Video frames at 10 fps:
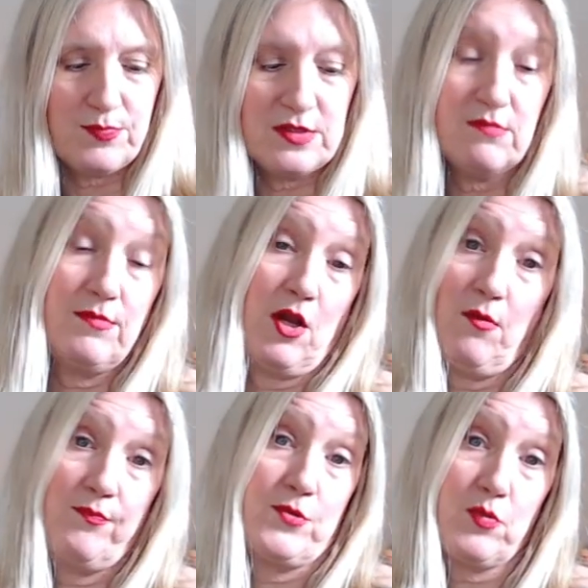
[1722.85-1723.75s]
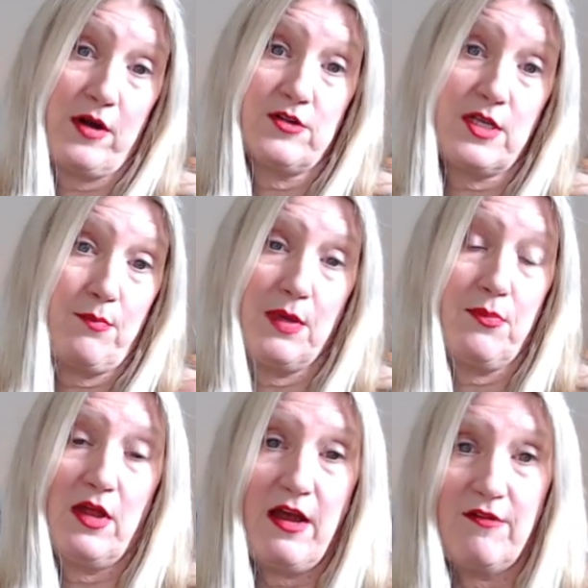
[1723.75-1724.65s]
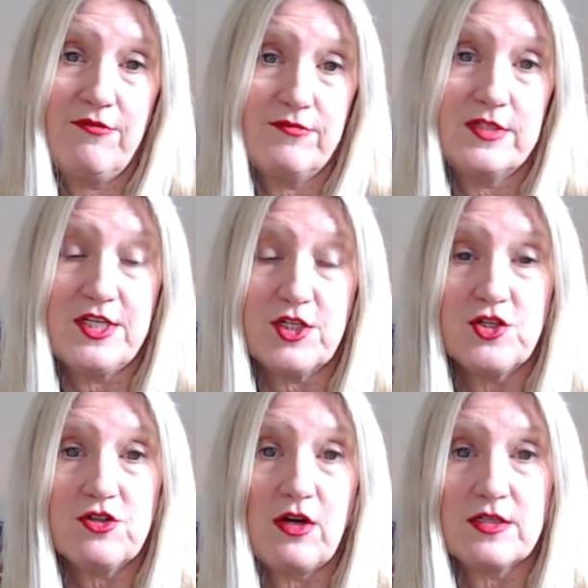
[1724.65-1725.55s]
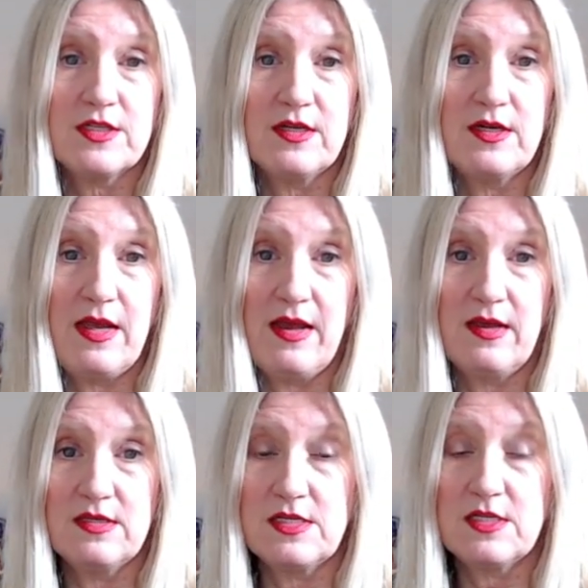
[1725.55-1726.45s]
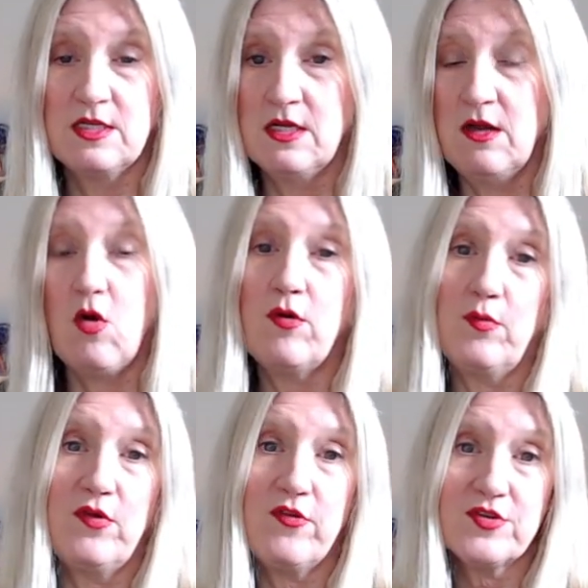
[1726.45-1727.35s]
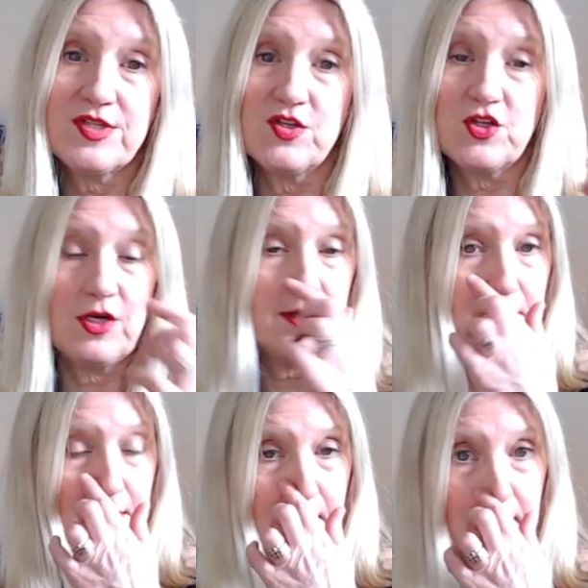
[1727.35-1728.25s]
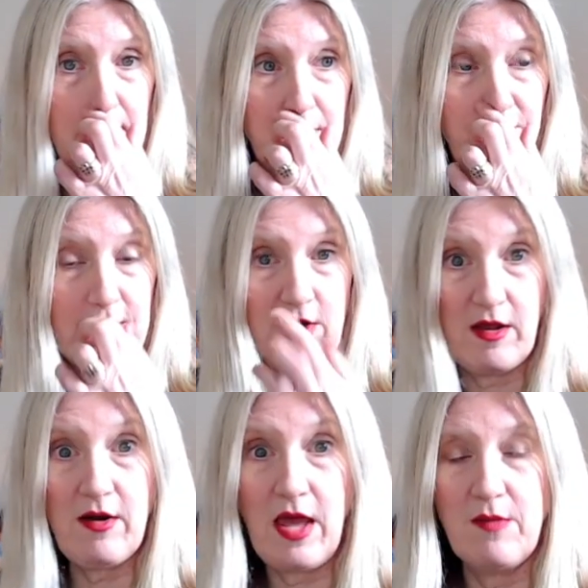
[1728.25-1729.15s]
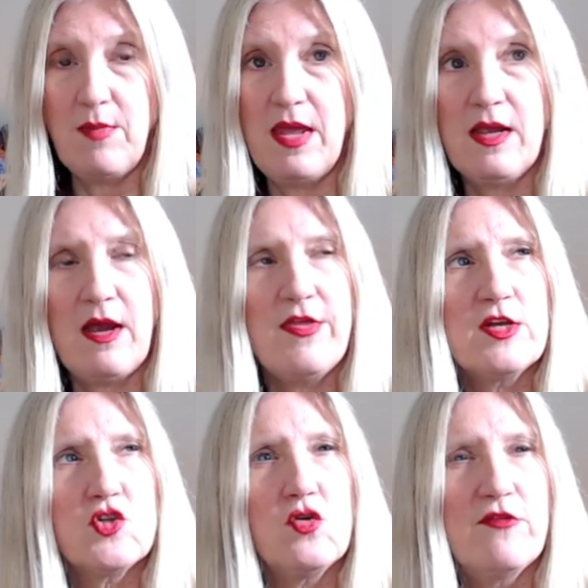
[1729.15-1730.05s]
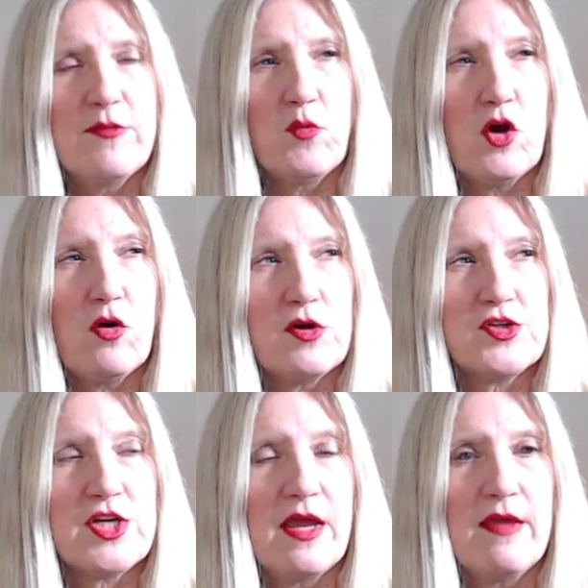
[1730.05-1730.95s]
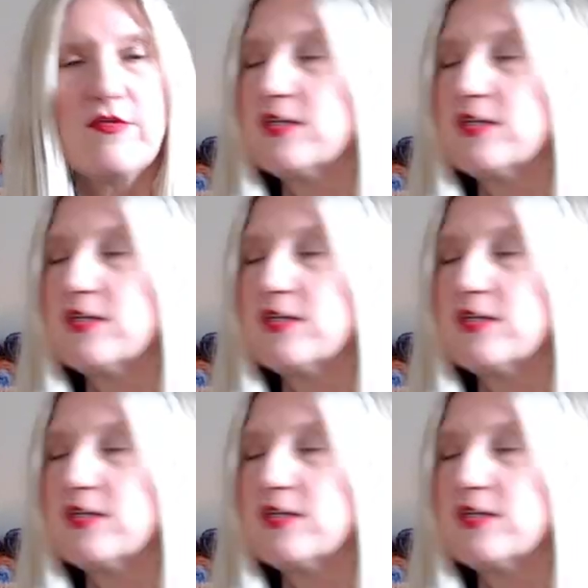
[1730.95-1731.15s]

you know, sweaters that people have deconstructed and or reverse engineered and figured out how to make. I think two of them were crochet, and this